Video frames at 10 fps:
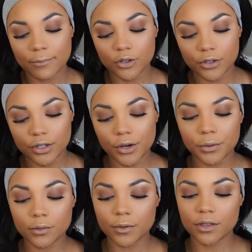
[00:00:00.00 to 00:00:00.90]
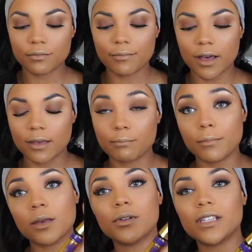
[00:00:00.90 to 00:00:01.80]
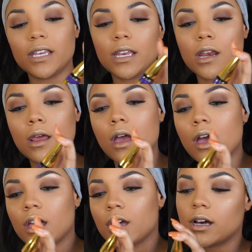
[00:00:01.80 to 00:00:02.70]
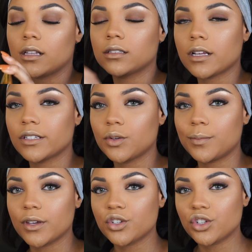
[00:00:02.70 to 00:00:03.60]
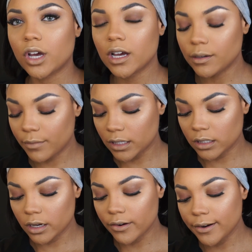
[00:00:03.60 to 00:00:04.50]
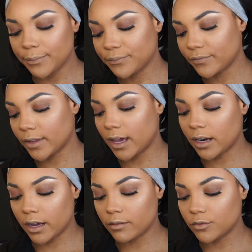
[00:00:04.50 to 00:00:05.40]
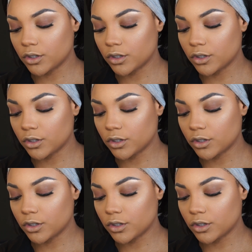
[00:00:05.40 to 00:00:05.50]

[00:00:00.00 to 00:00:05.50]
I'm going to go in with my Maybelline Colossal Big Shot mascara, and I am